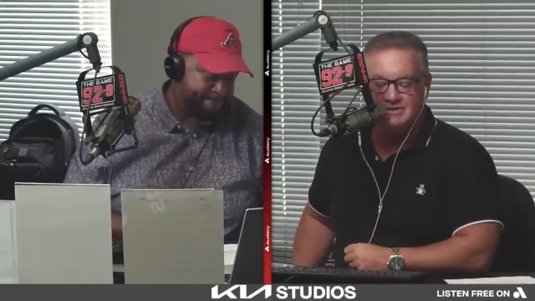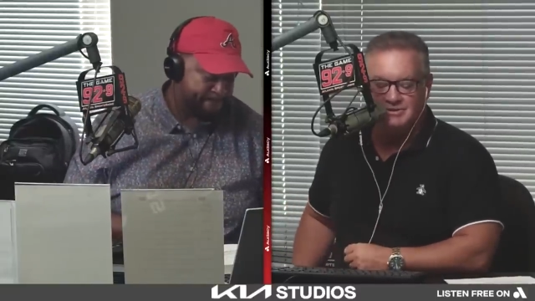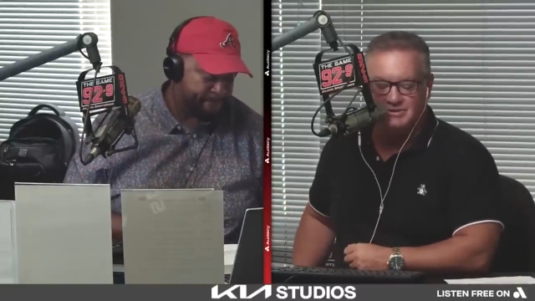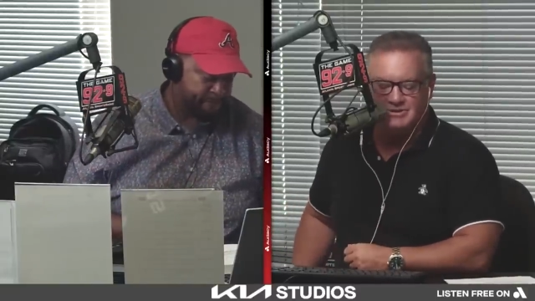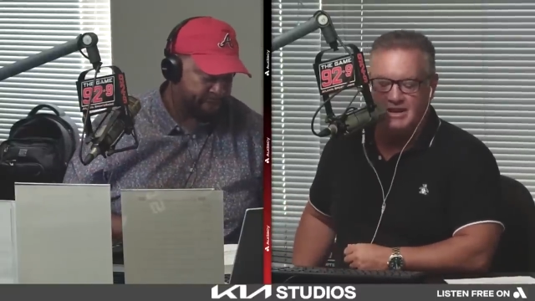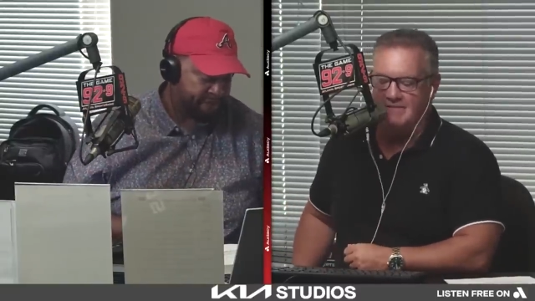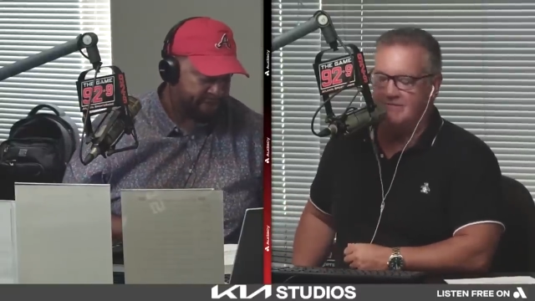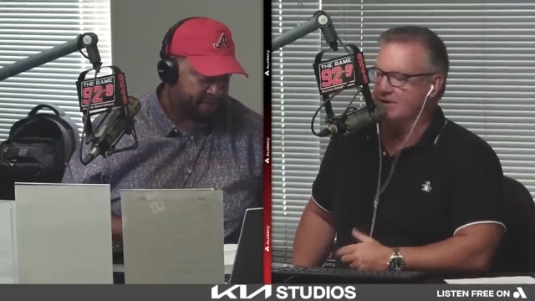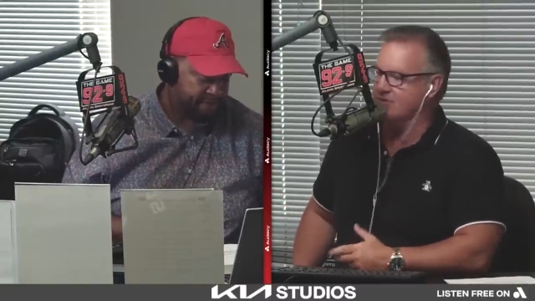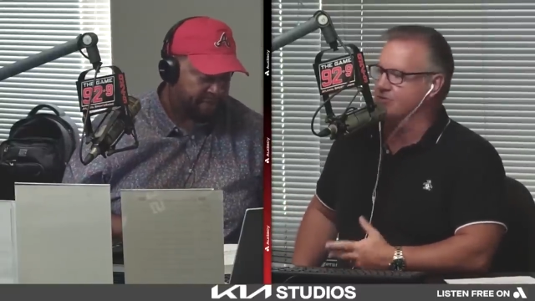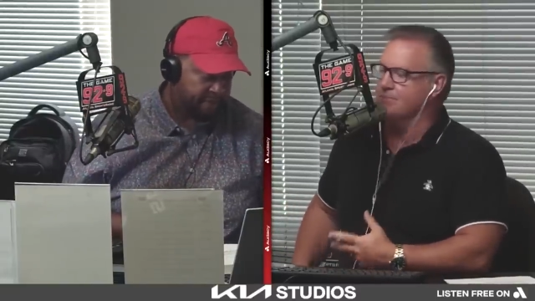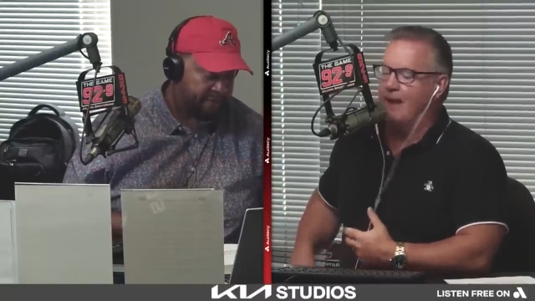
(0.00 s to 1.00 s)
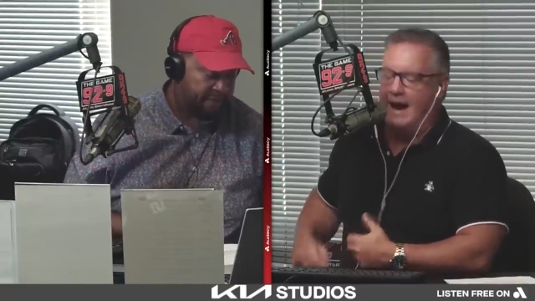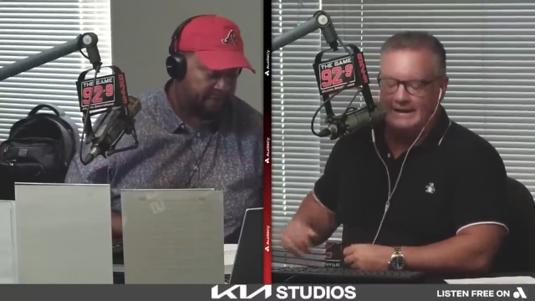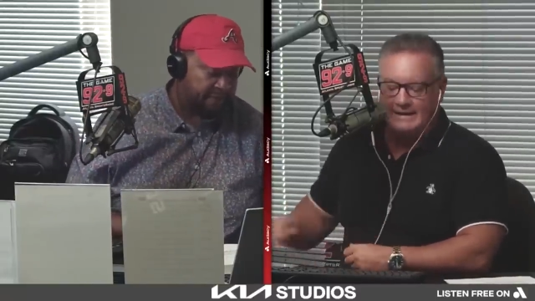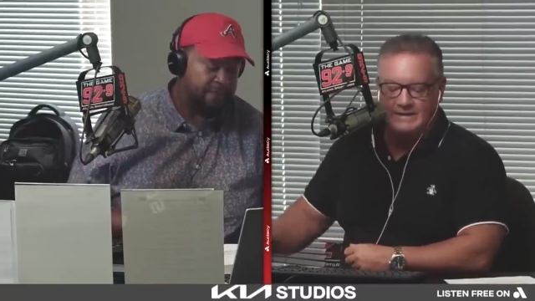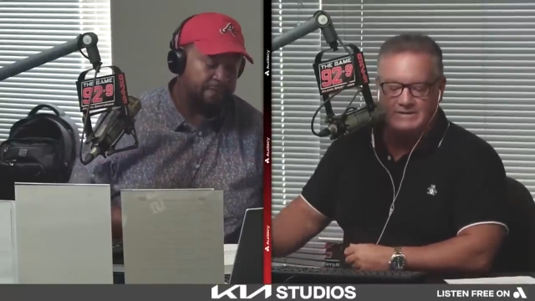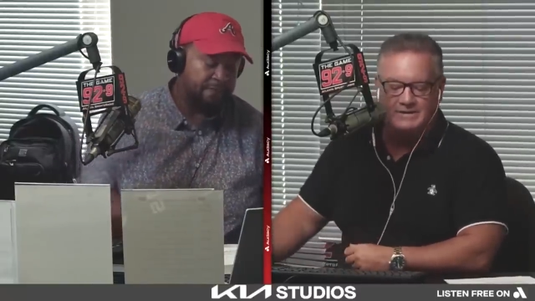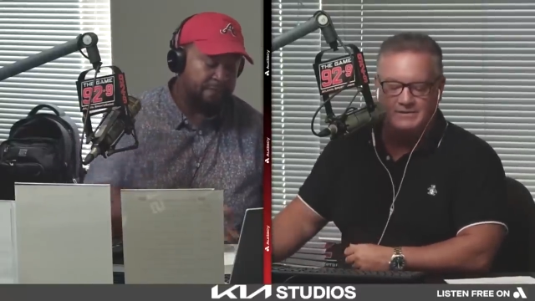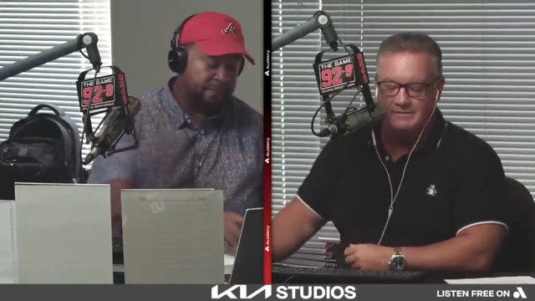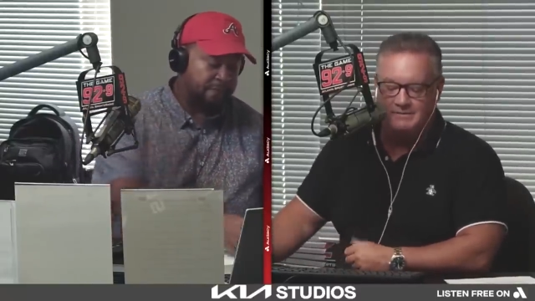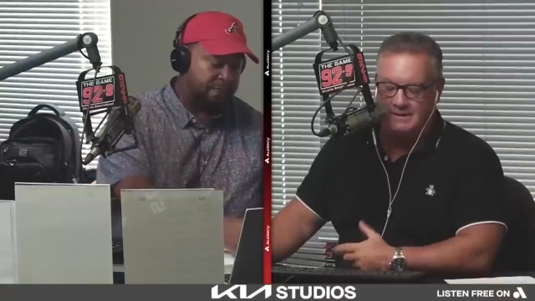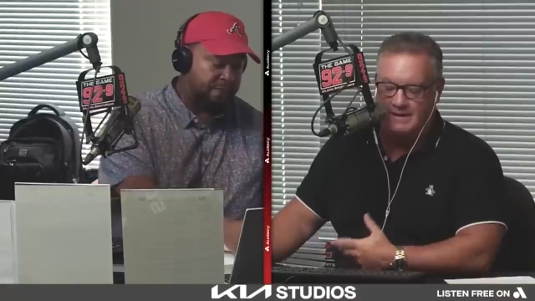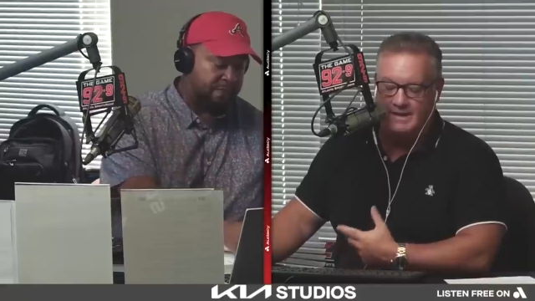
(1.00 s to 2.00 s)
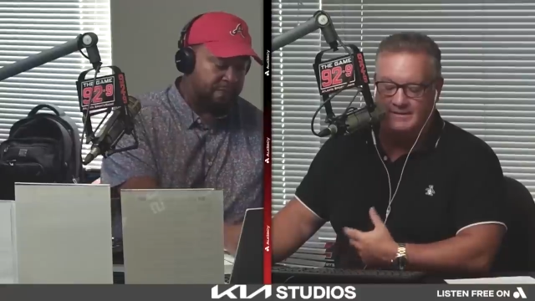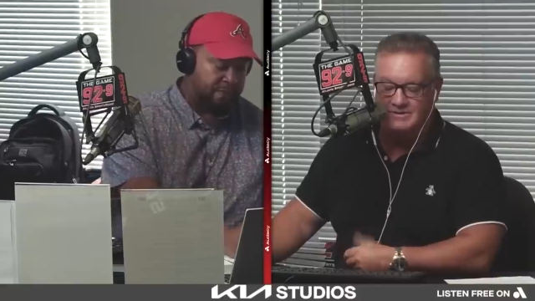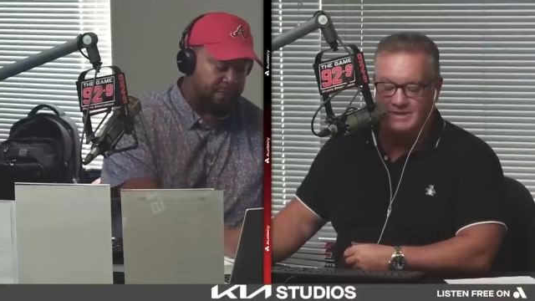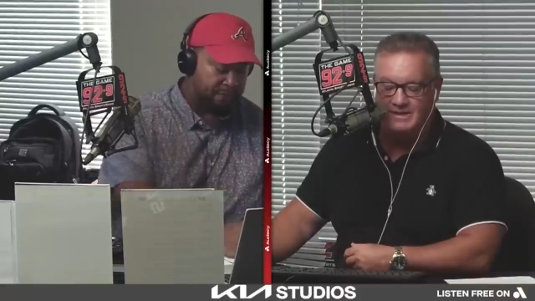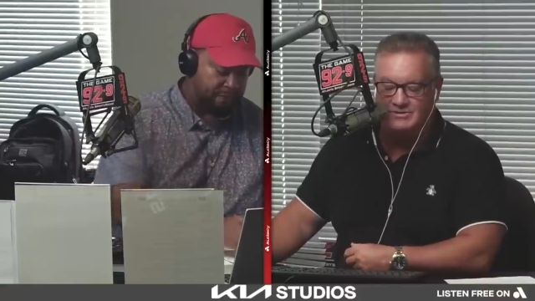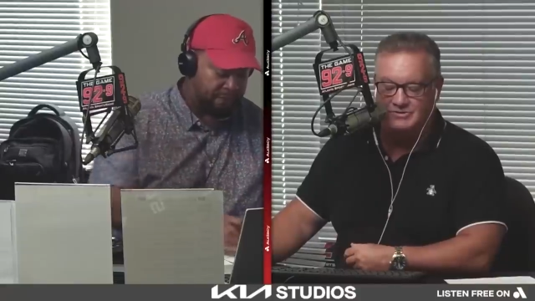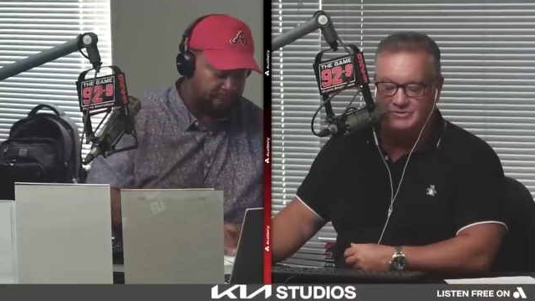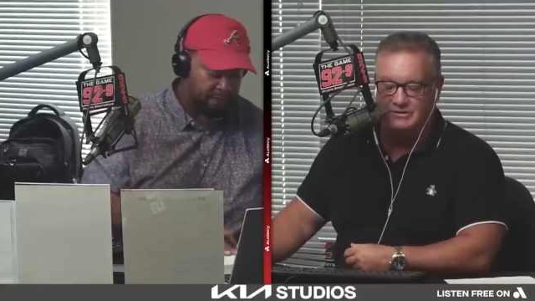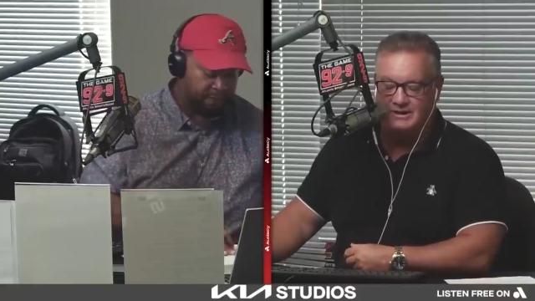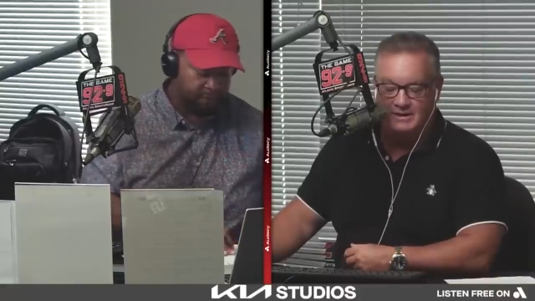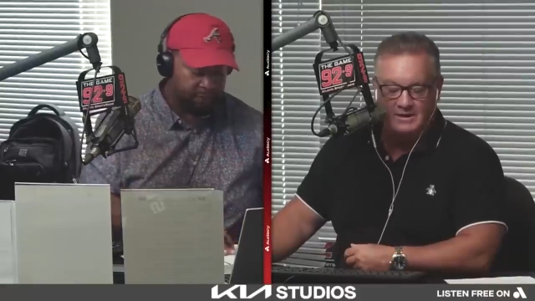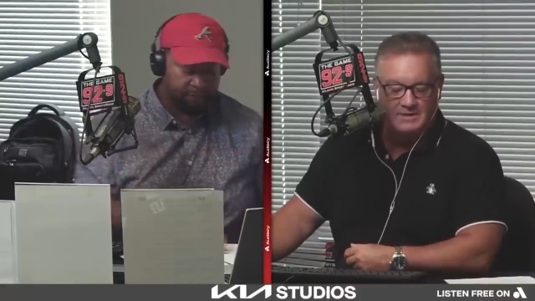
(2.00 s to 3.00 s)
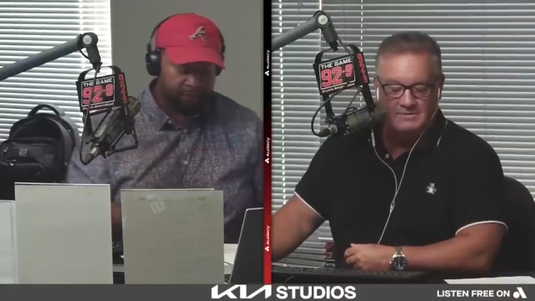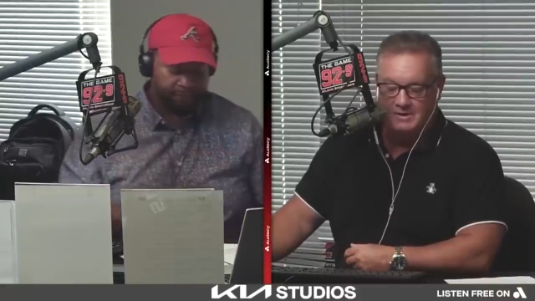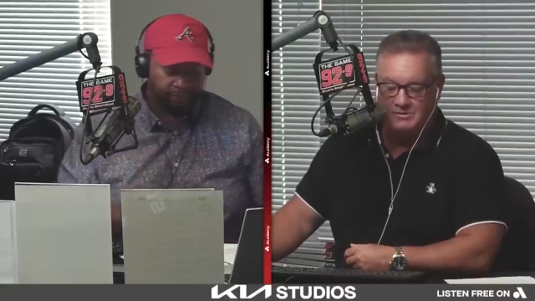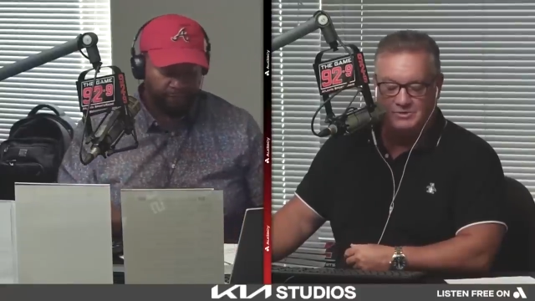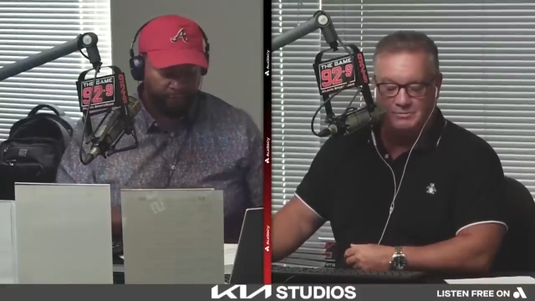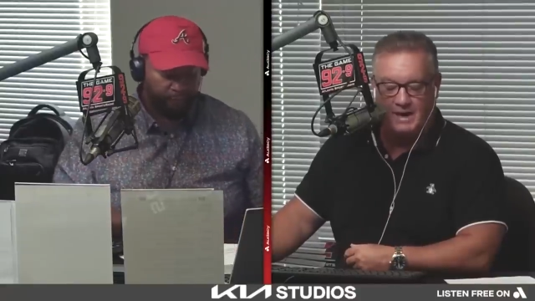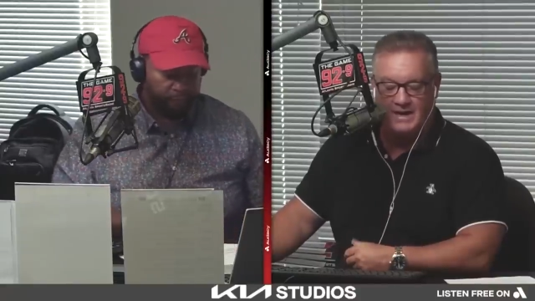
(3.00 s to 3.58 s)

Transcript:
Speaker 1: have extra bodies, and again, this guy certainly you know surprised a lot